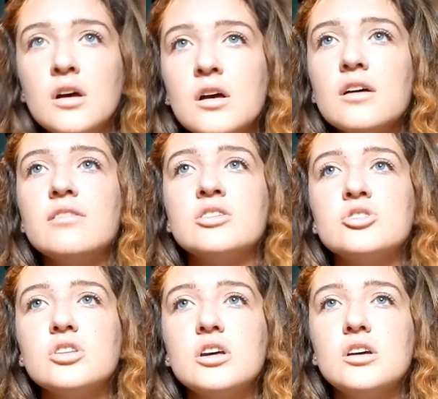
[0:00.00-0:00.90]

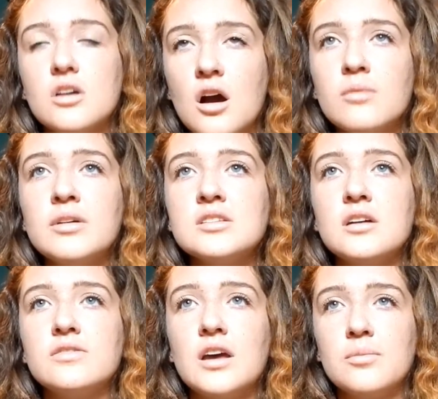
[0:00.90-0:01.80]
Eventually calmed
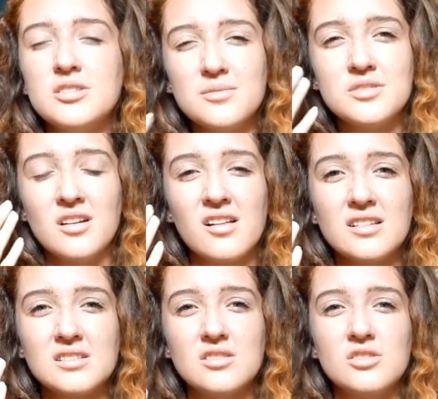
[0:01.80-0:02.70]
myself down, put some
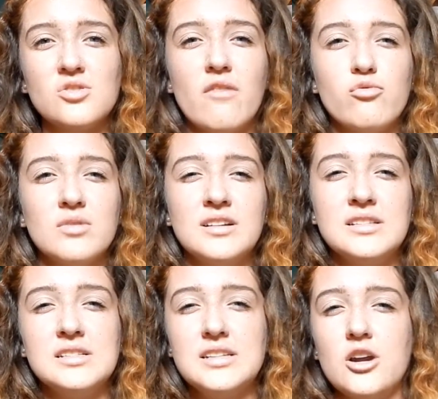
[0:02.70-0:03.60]
sunglasses on so everyone didn't
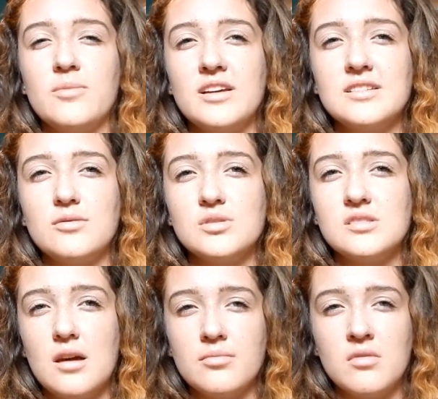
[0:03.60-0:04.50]
stare at me because I was
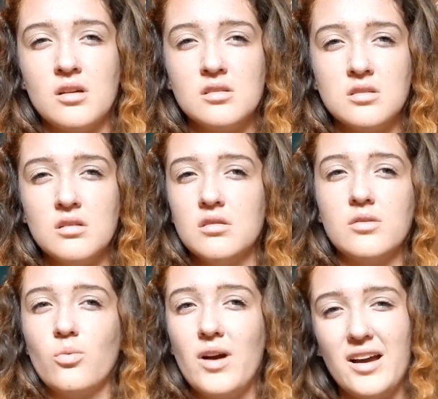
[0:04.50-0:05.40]
sobbing my eyes out. Like,
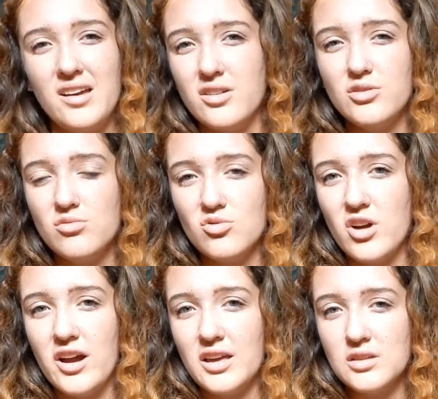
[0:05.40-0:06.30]
why are you
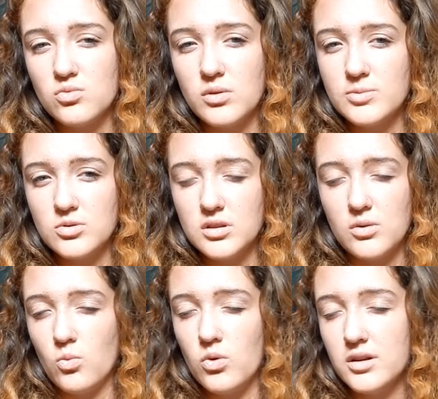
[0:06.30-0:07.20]
crying? It's Warped Tour. Like,
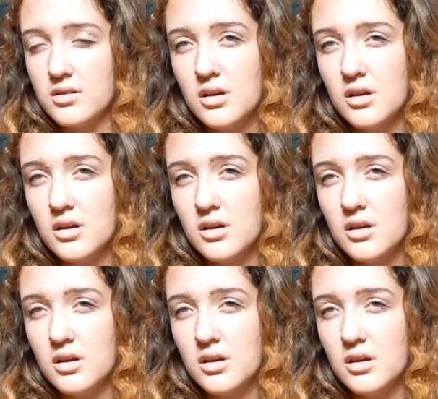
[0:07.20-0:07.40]
what?